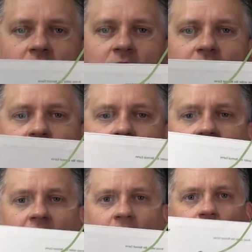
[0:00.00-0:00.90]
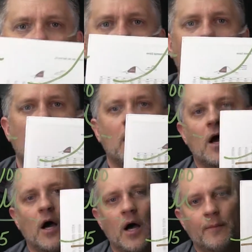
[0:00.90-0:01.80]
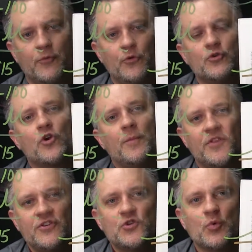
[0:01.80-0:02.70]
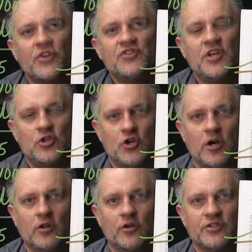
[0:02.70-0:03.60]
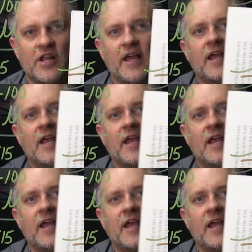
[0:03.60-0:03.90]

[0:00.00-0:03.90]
clearly through the screen, but this is what the z-chart looks like.